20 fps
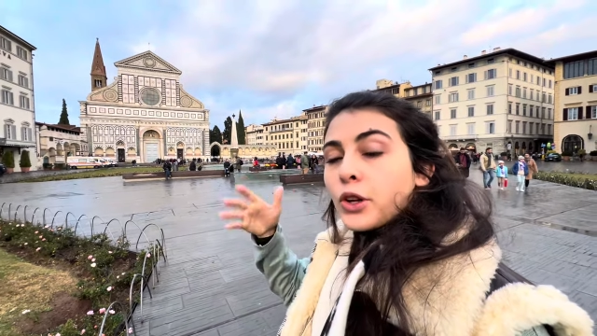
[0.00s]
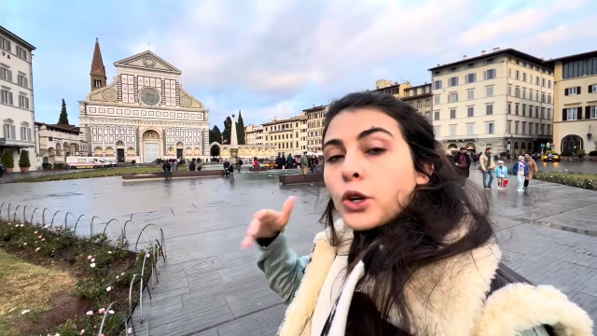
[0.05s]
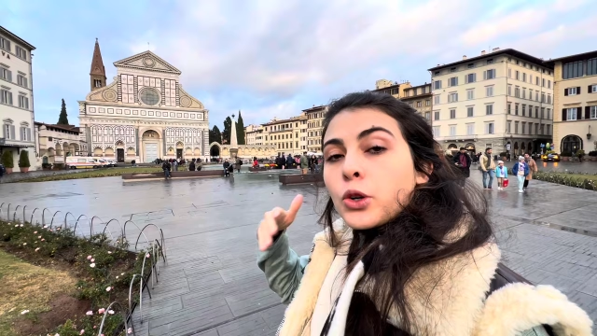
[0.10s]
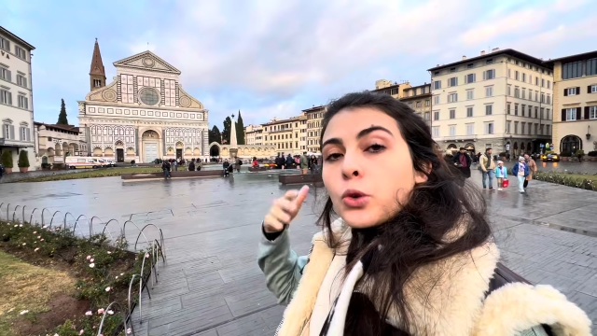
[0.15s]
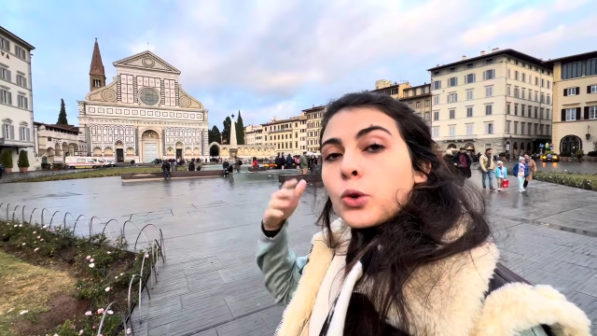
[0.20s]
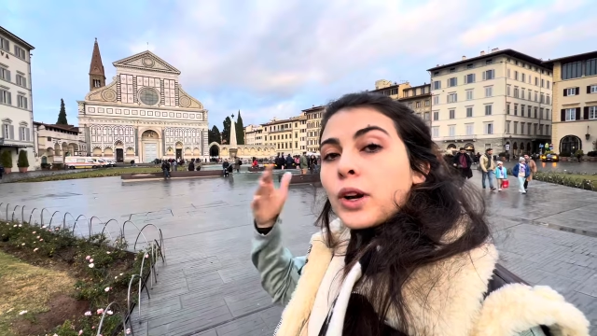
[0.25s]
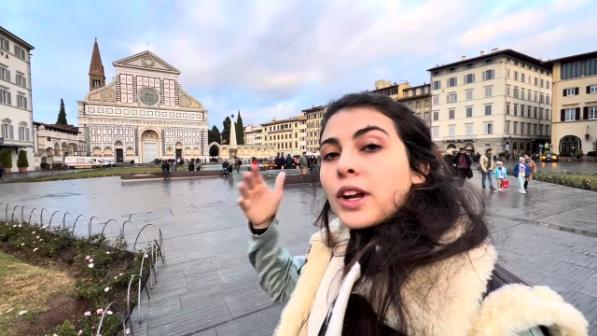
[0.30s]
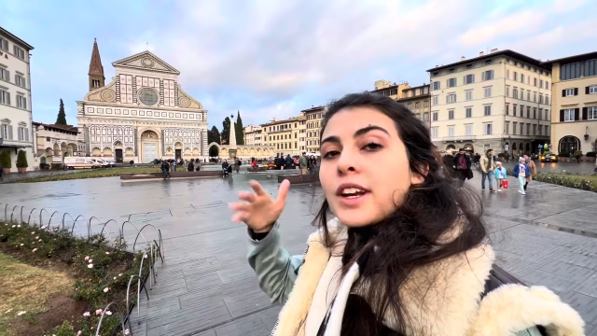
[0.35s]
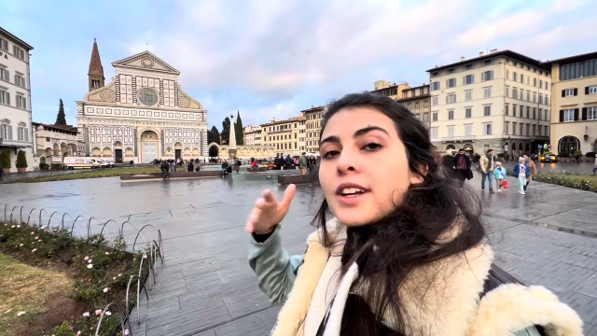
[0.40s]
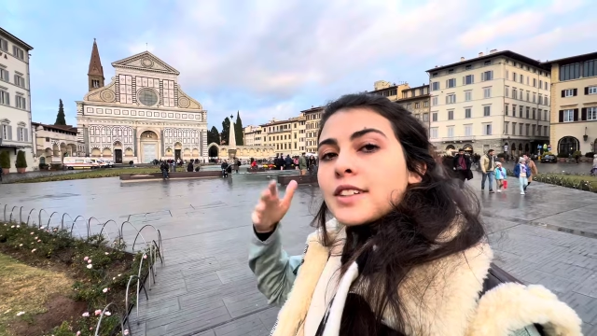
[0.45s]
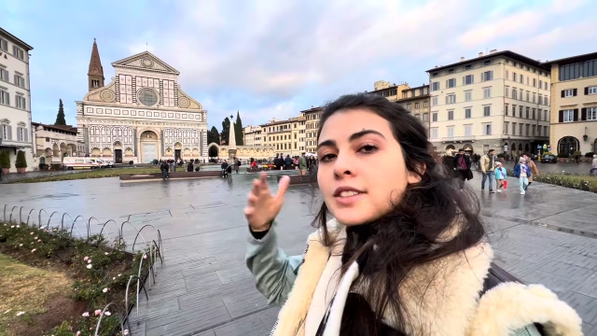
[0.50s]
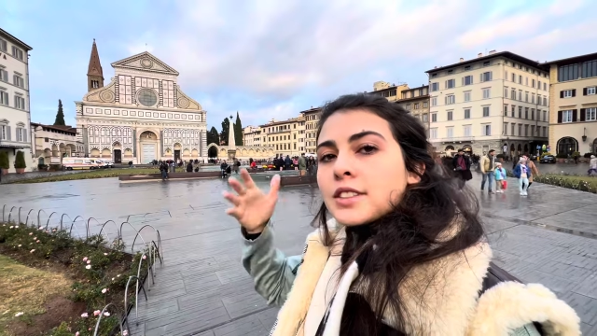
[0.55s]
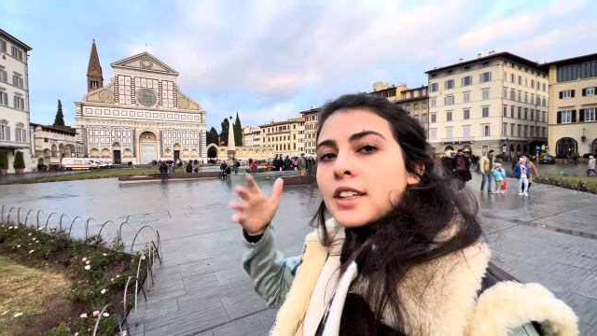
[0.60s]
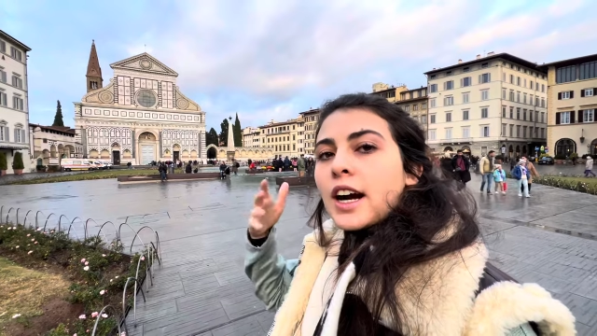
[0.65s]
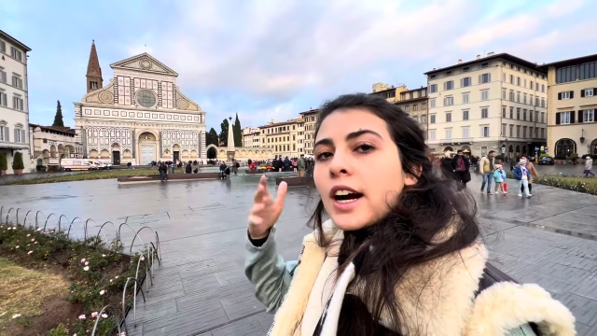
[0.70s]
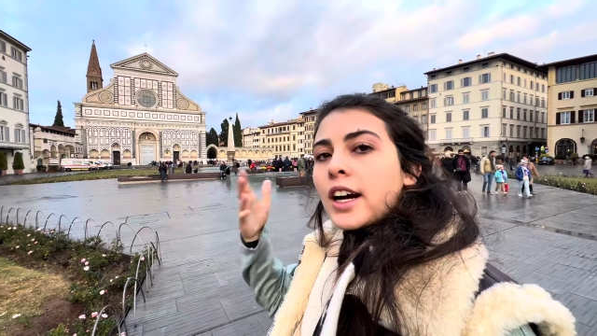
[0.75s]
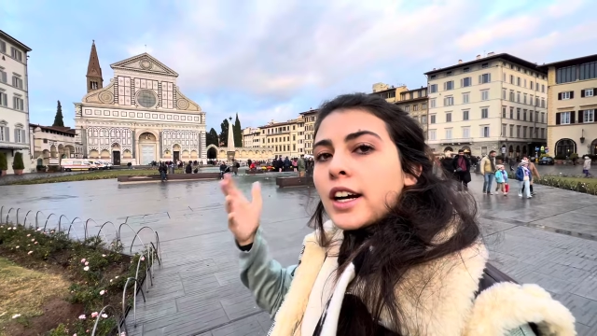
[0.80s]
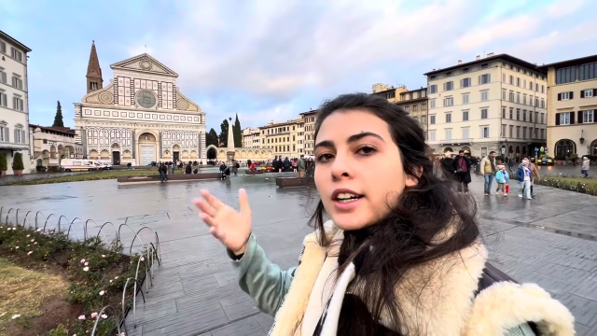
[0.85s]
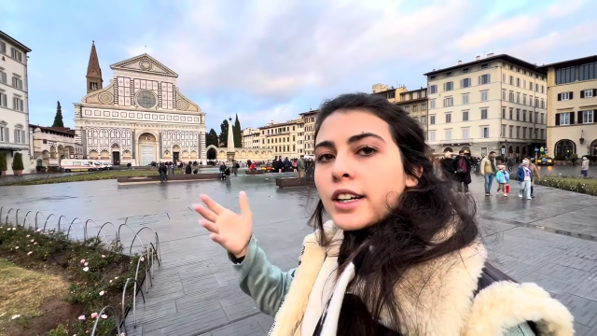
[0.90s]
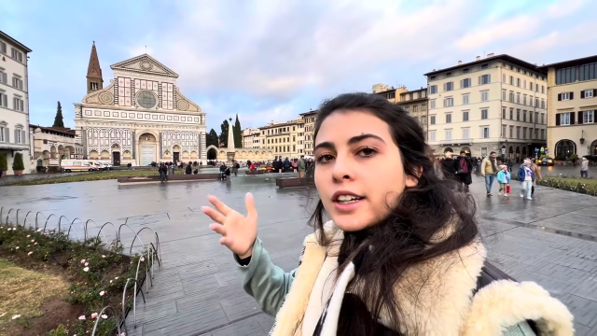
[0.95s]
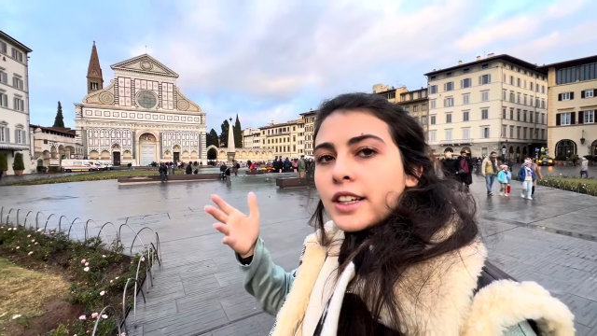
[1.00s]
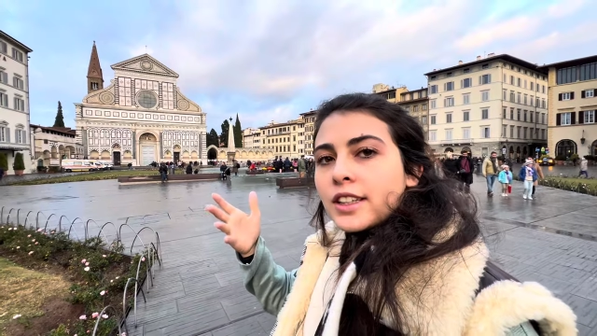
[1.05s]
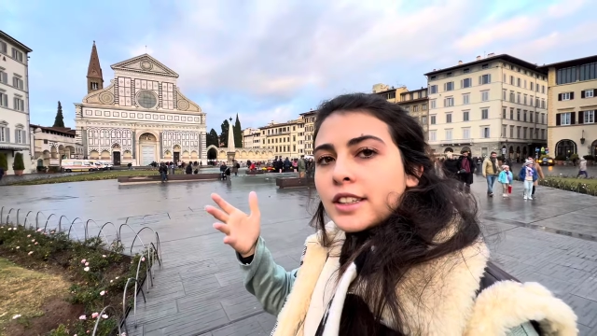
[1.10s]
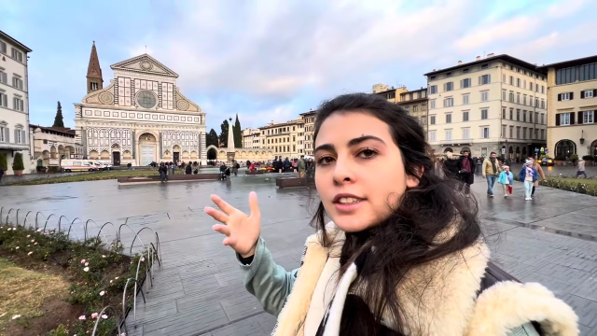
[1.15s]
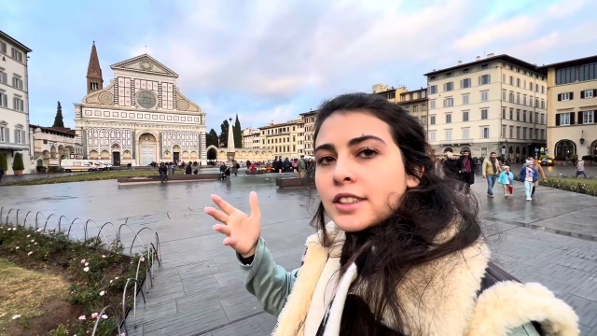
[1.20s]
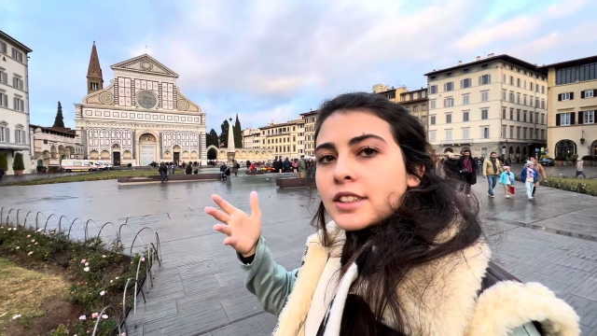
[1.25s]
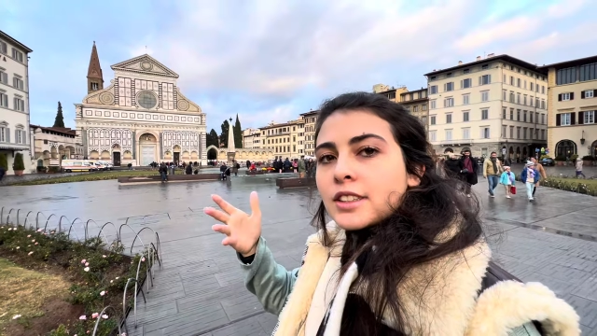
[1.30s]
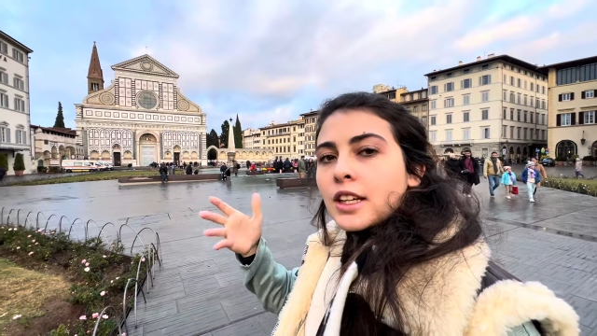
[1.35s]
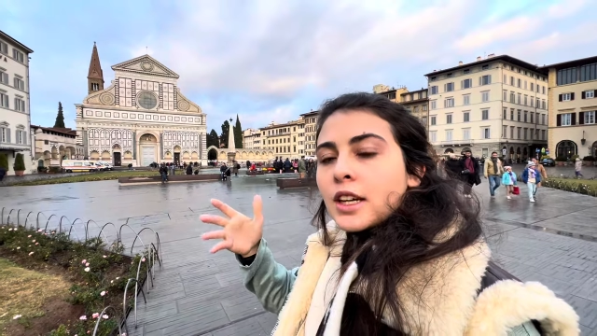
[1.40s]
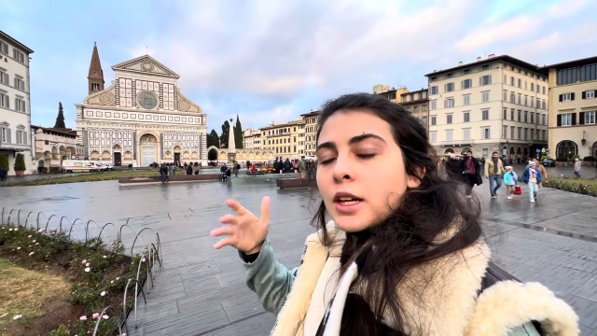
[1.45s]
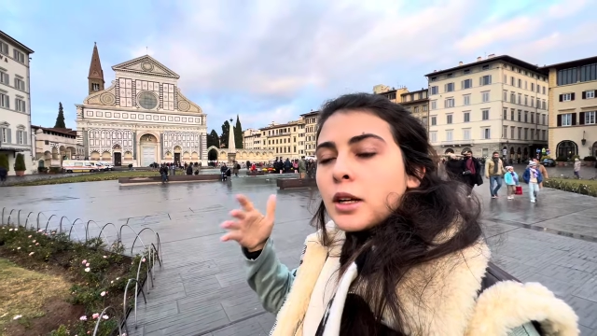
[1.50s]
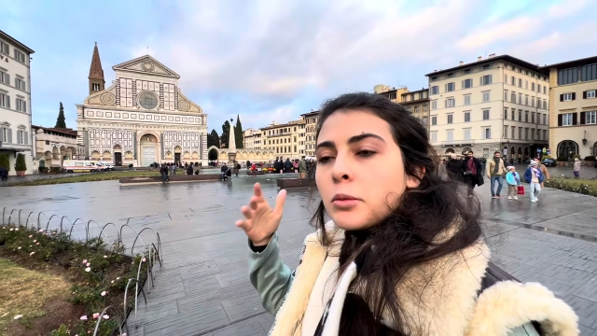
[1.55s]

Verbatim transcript: greatest artists,